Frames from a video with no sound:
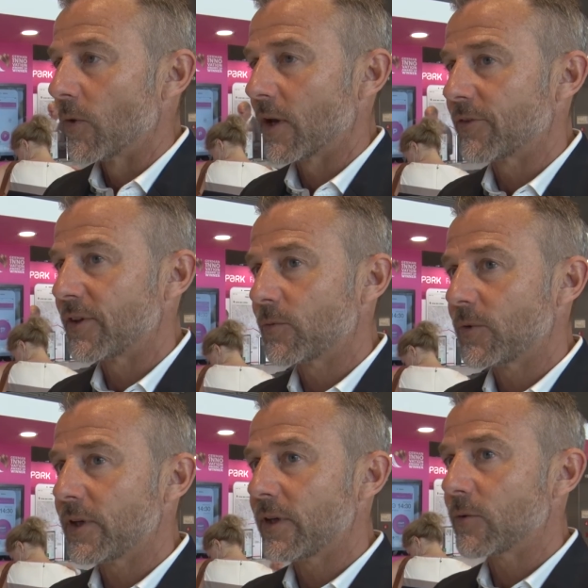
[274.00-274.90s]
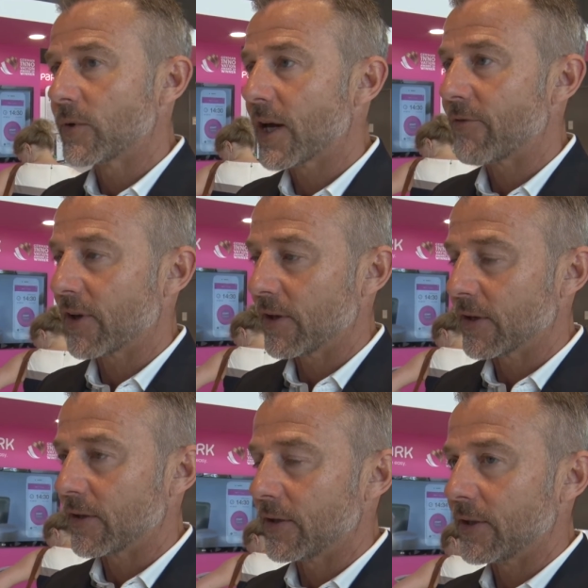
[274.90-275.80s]
Well, I think we have
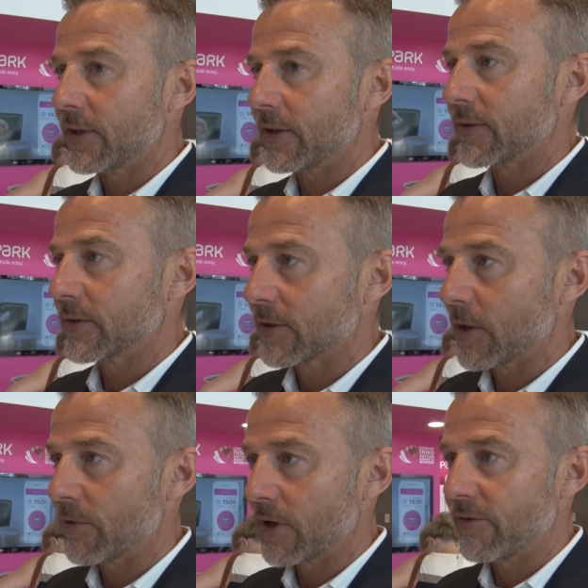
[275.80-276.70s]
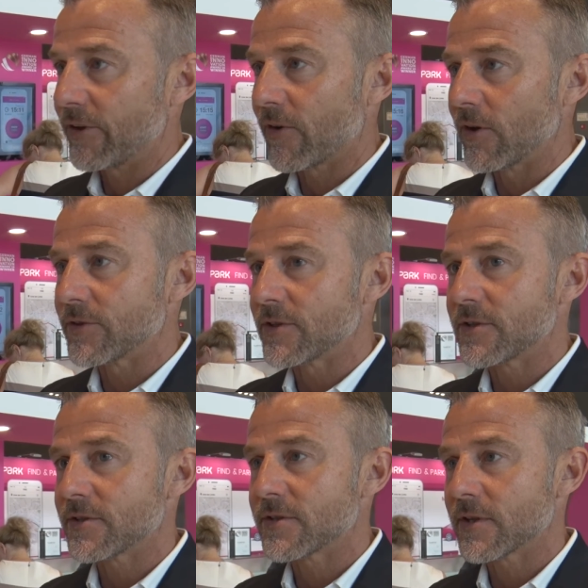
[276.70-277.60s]
a couple of
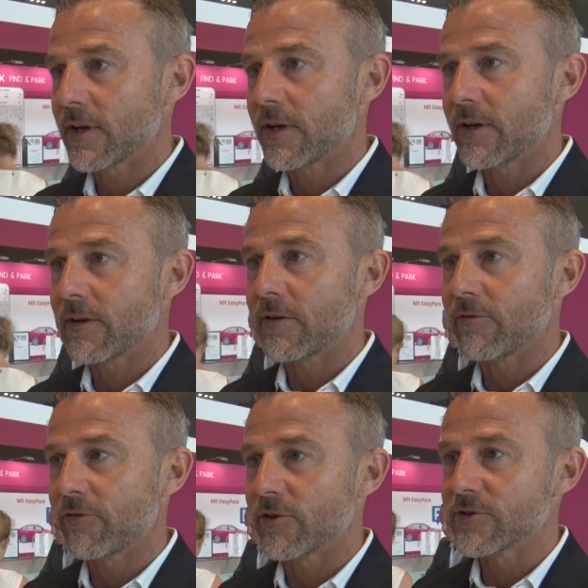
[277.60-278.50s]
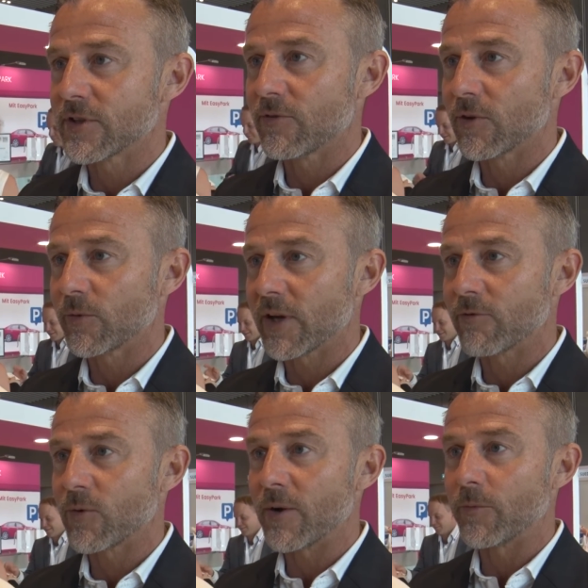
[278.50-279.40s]
advantages. First of all, we
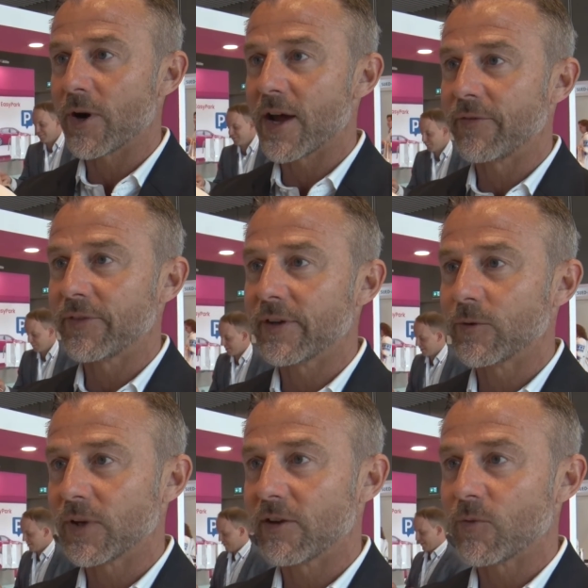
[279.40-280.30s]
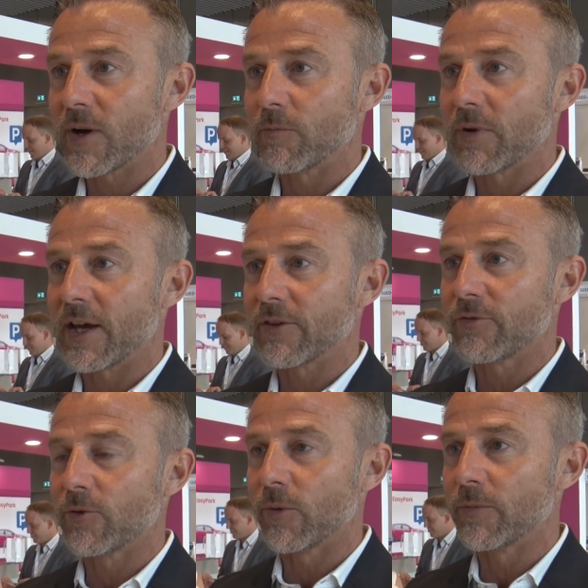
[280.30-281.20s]
have one brand and we have one
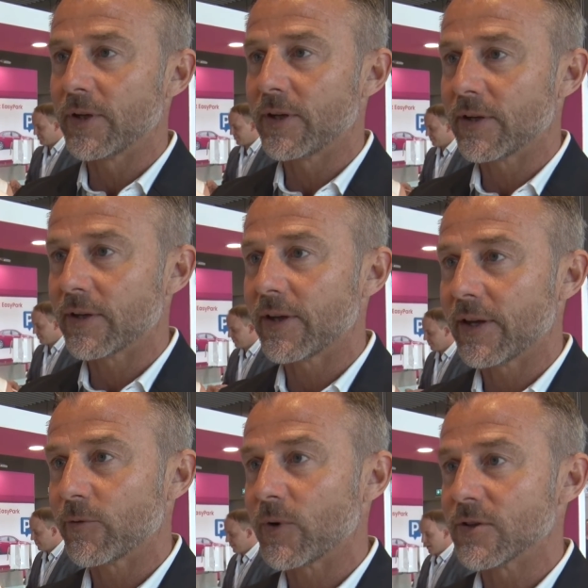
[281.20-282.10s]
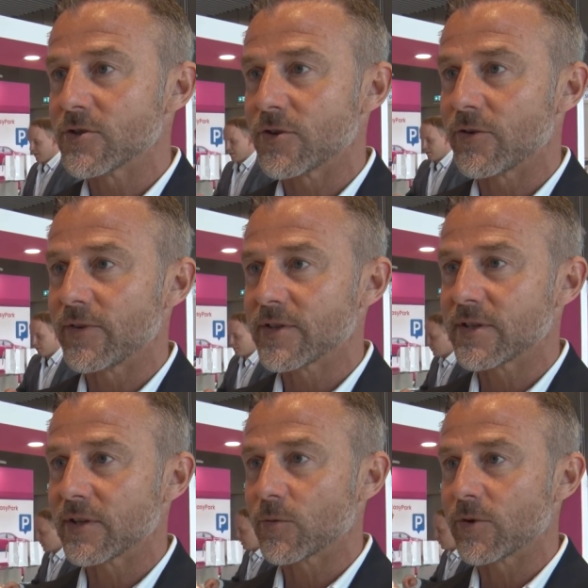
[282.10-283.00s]
platform and one service
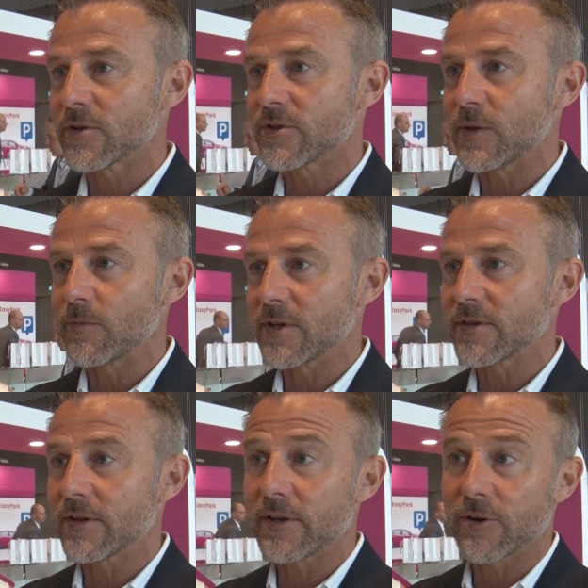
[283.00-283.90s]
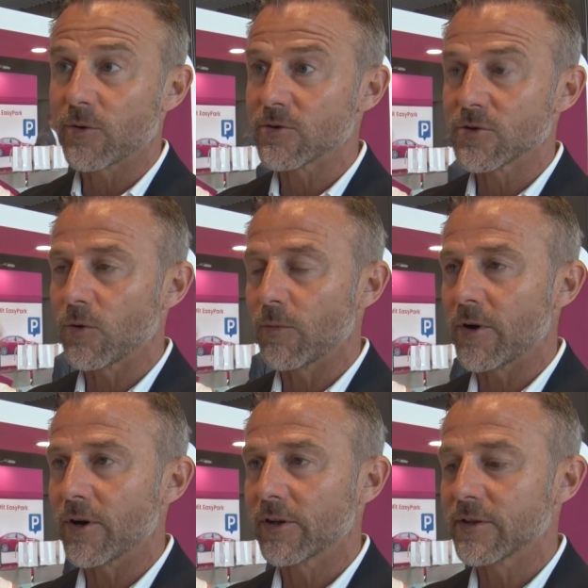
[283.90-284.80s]
that works seamlessly across all
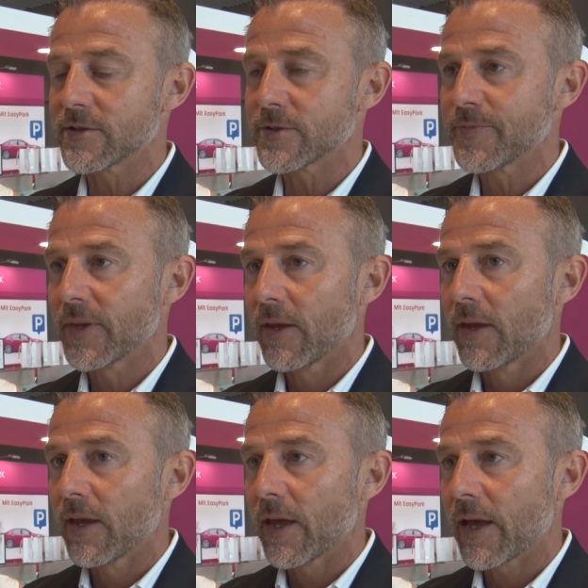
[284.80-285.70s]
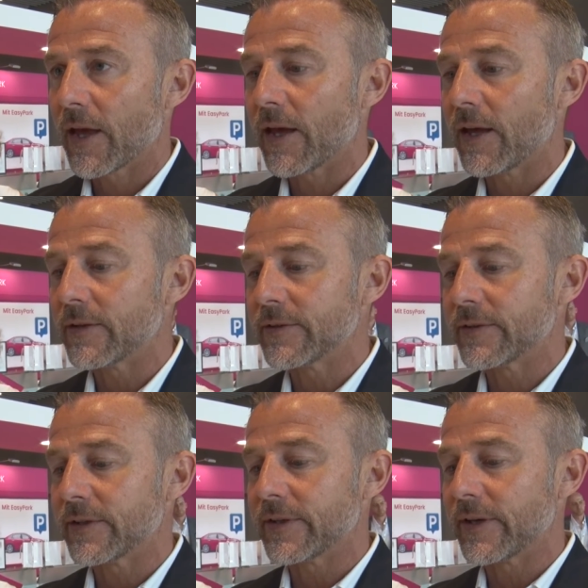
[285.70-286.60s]
markets.
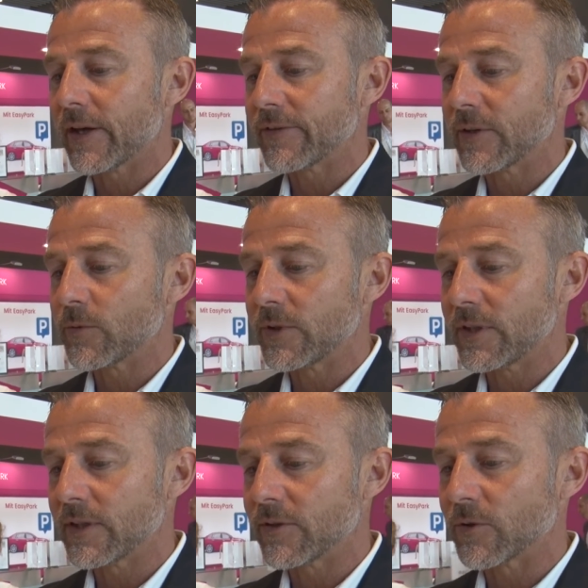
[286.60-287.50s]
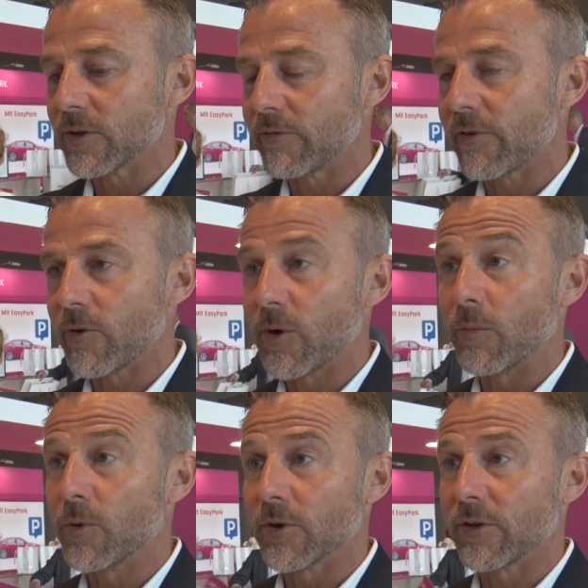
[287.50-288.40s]
And I think we took a very
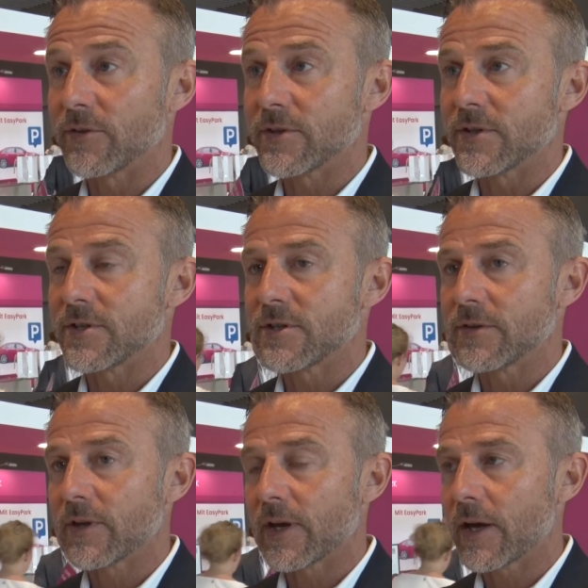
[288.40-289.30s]
important decision